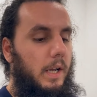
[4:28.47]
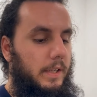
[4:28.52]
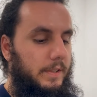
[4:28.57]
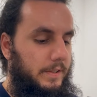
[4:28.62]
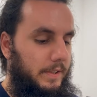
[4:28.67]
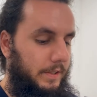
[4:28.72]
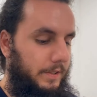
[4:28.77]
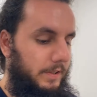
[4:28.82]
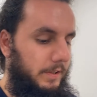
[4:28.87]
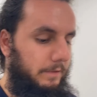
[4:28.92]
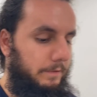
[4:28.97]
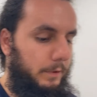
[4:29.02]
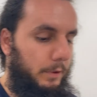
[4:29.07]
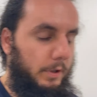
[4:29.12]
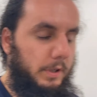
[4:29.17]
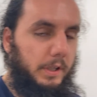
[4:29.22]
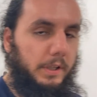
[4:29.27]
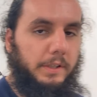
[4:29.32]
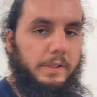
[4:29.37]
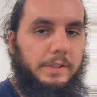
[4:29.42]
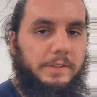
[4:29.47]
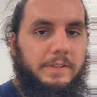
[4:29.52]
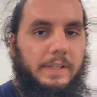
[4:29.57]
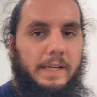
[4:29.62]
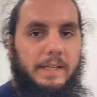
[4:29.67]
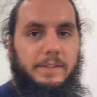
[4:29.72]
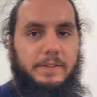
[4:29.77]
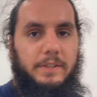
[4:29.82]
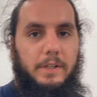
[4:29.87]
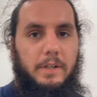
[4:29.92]
since the full color
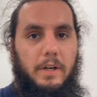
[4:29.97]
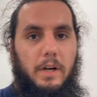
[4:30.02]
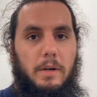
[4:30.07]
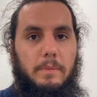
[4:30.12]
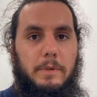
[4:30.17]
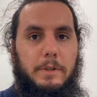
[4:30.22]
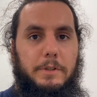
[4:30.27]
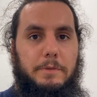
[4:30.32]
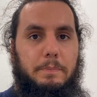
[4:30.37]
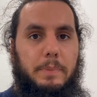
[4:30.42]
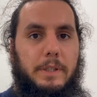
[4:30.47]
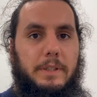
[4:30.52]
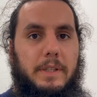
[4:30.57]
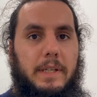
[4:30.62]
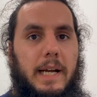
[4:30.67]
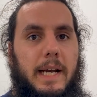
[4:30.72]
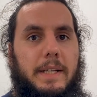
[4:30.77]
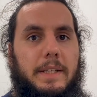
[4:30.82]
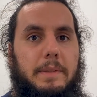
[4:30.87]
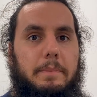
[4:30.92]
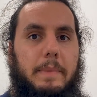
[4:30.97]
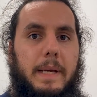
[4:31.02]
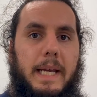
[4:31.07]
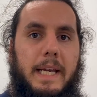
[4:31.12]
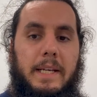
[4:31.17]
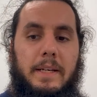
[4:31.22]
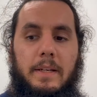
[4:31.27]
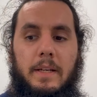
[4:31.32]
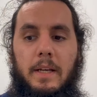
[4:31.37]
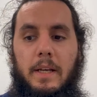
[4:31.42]
designs are almost printed on
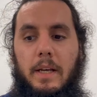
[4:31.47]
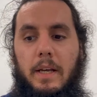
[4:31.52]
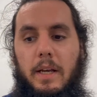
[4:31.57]
demand,